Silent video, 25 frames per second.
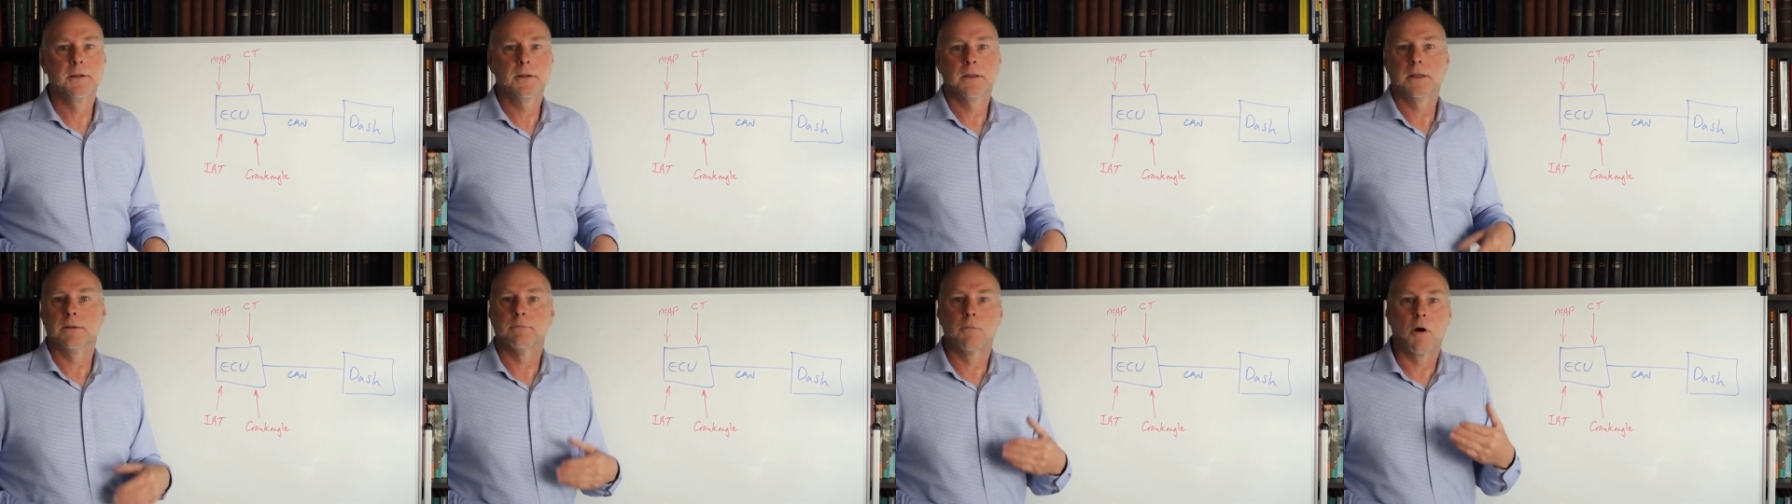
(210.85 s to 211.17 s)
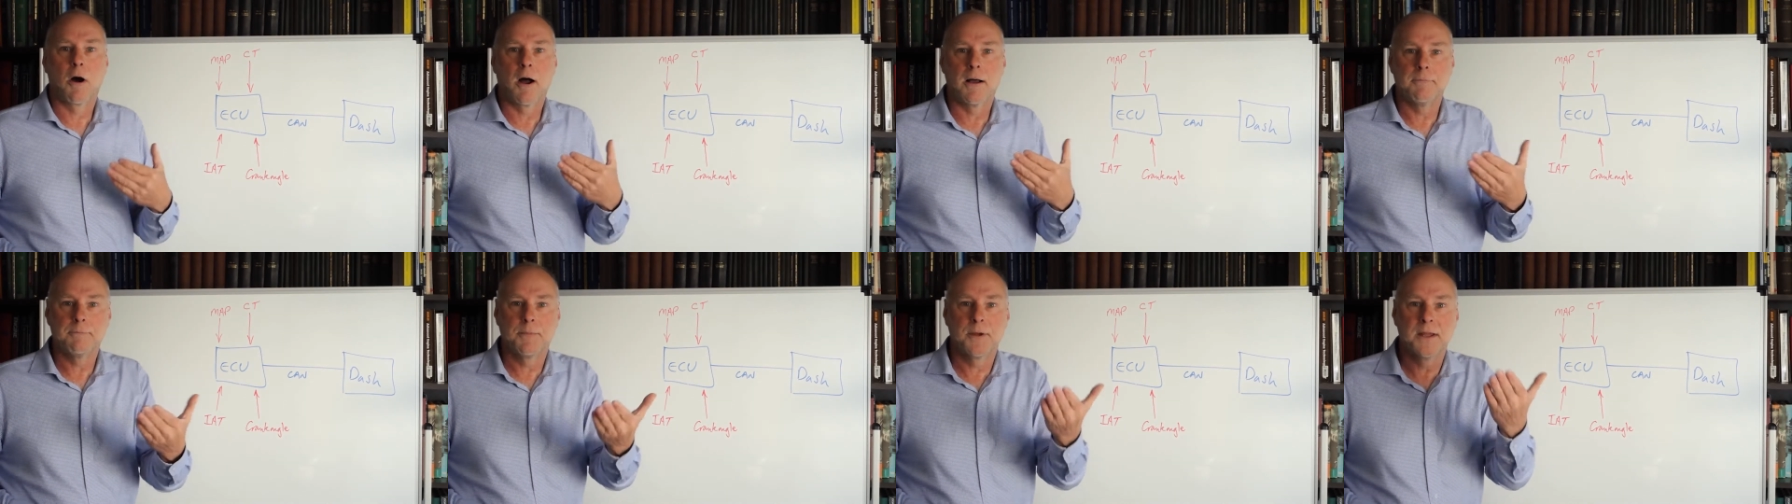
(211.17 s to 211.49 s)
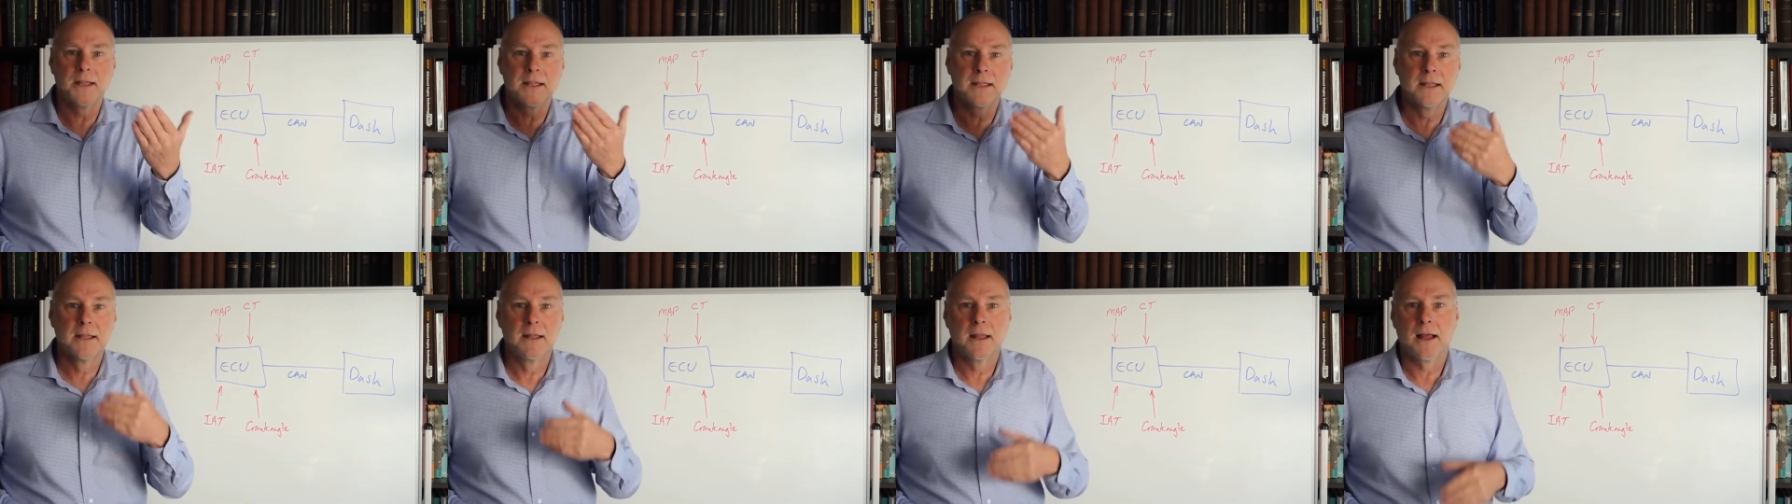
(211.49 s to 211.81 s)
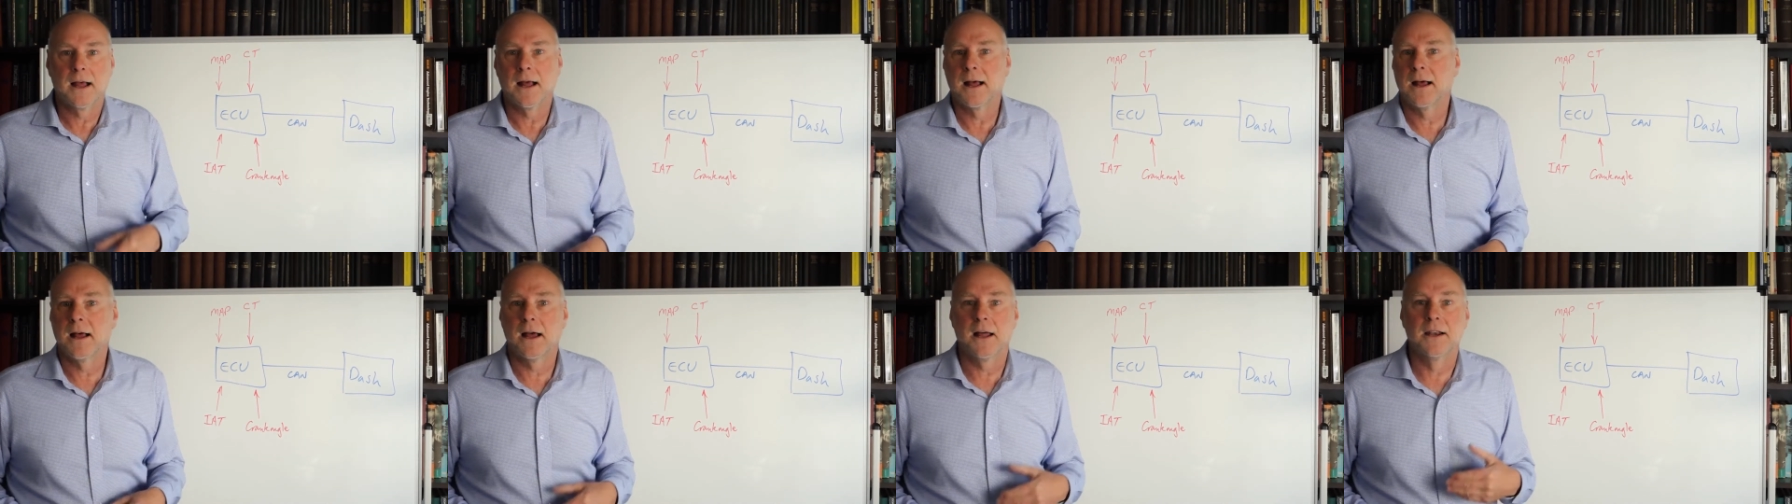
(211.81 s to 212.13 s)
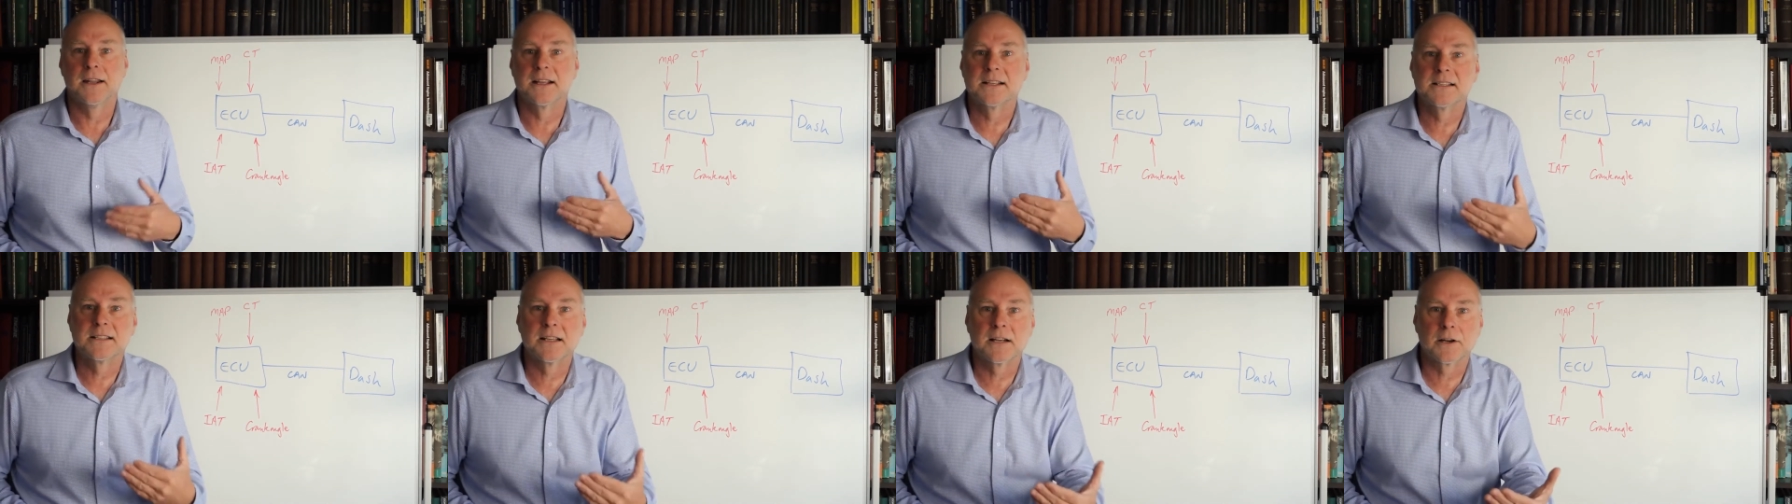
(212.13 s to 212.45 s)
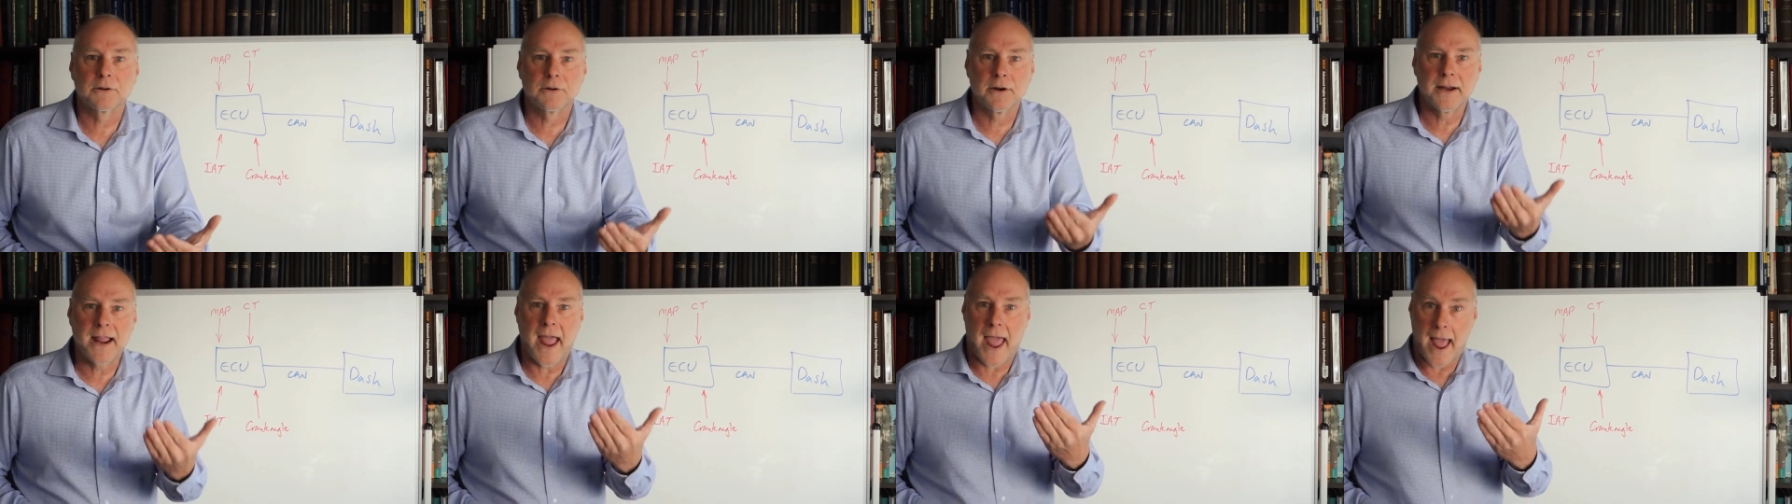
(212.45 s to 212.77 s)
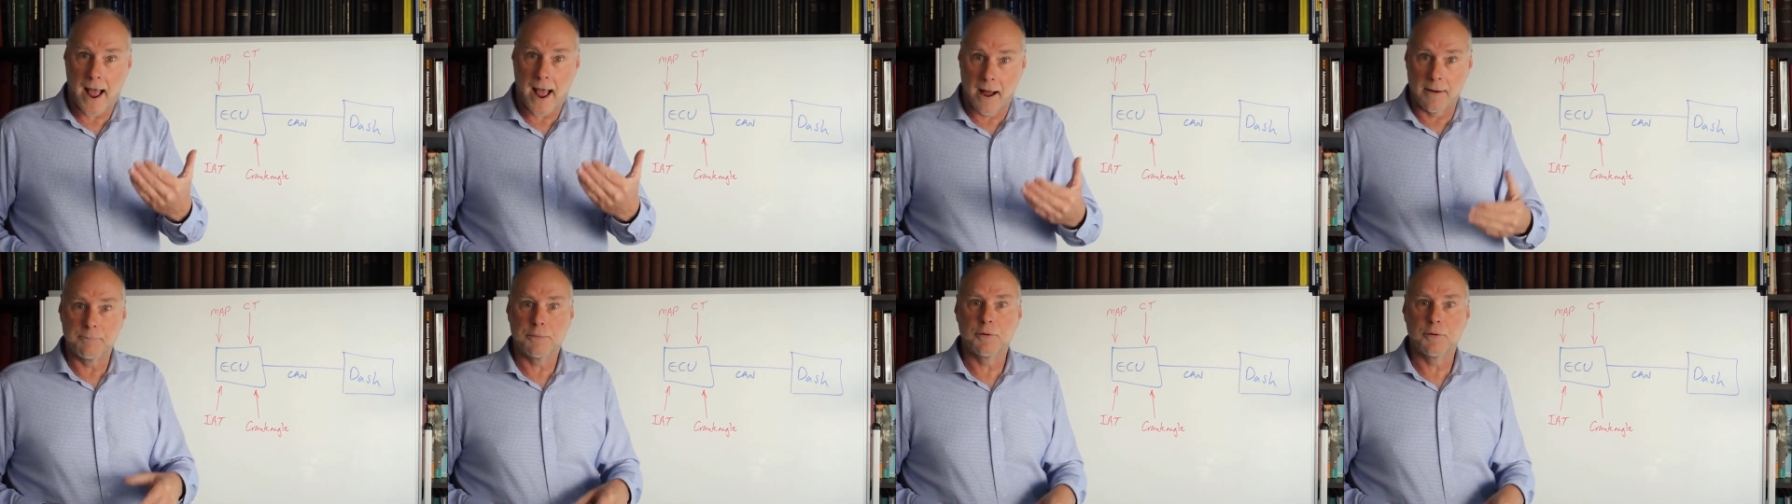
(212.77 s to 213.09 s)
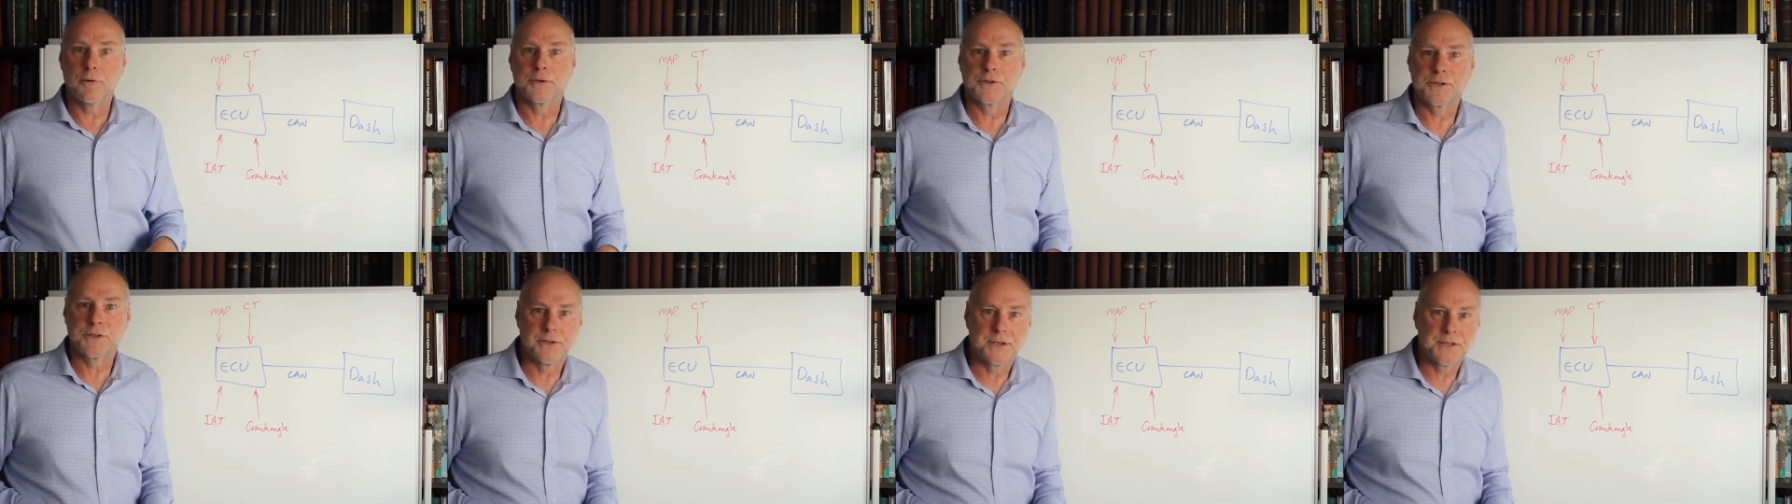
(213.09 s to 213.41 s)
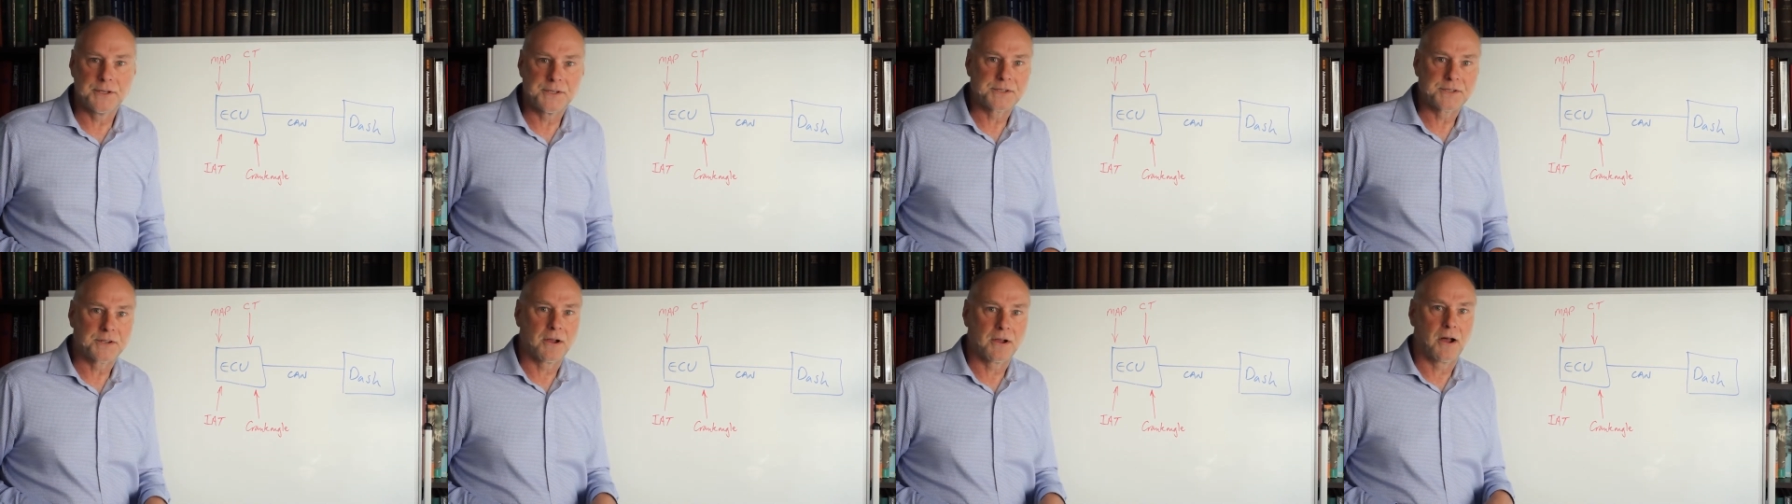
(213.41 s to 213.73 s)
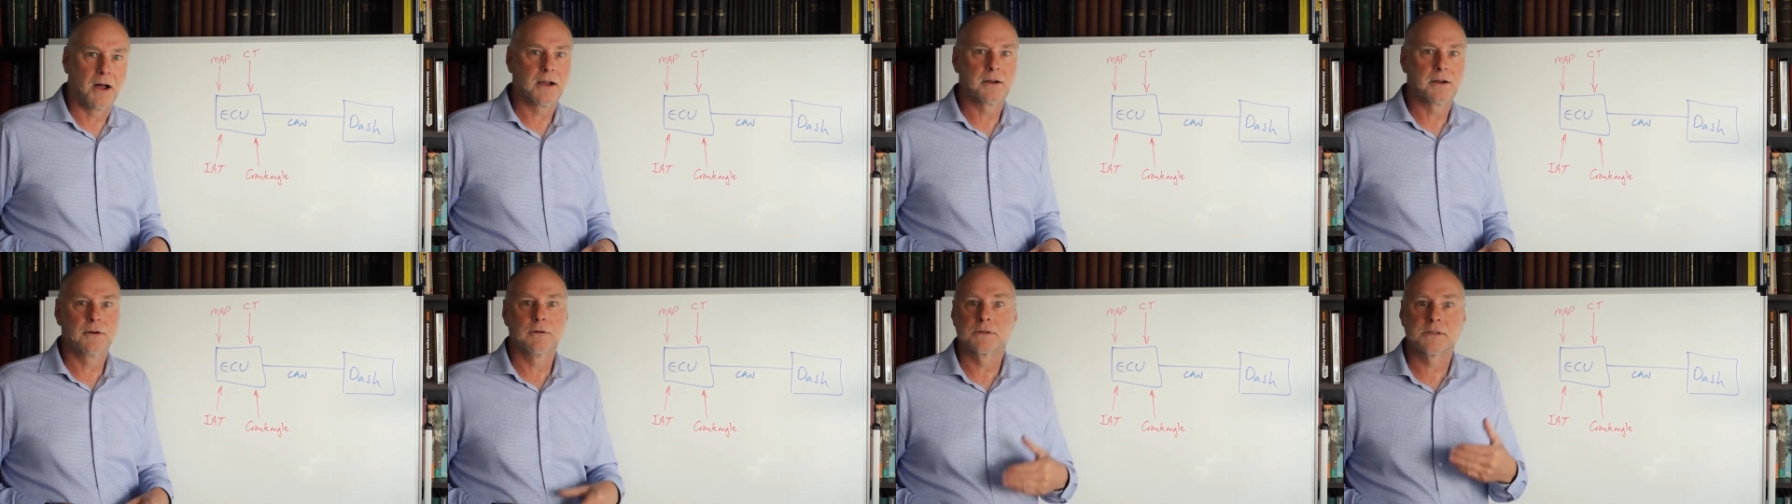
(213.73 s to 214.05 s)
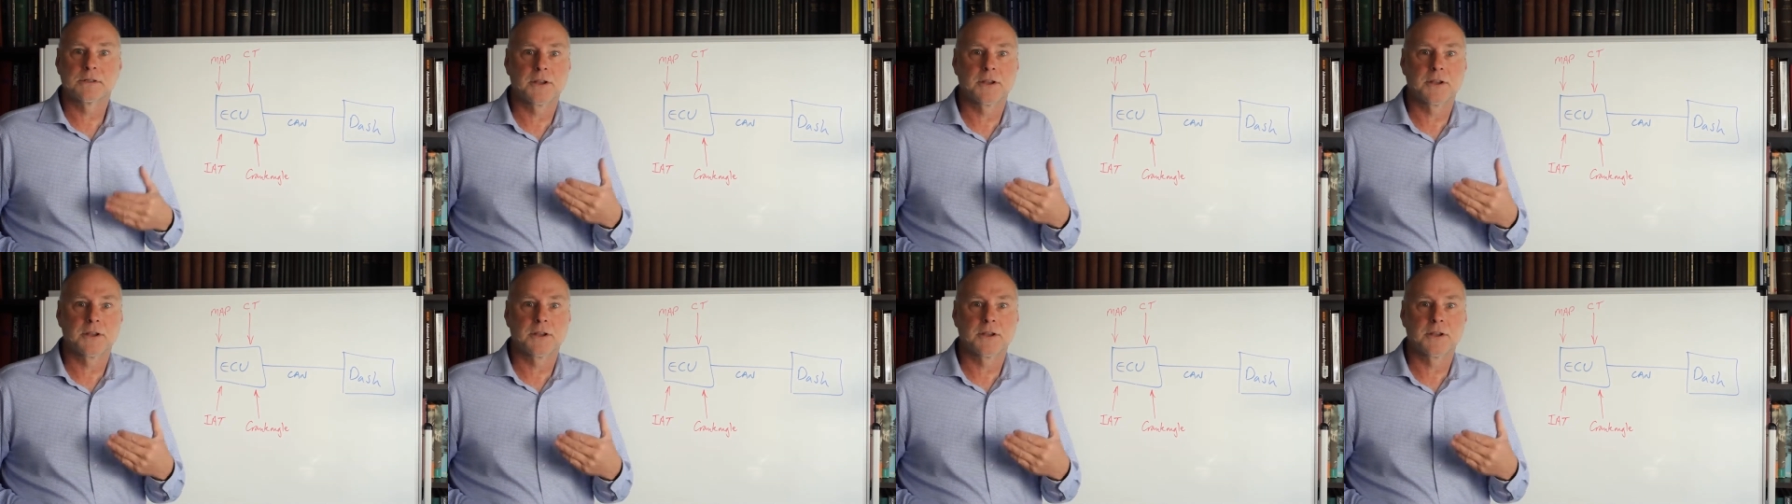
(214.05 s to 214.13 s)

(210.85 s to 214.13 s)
It might be uh, an auxiliary output duty cycle,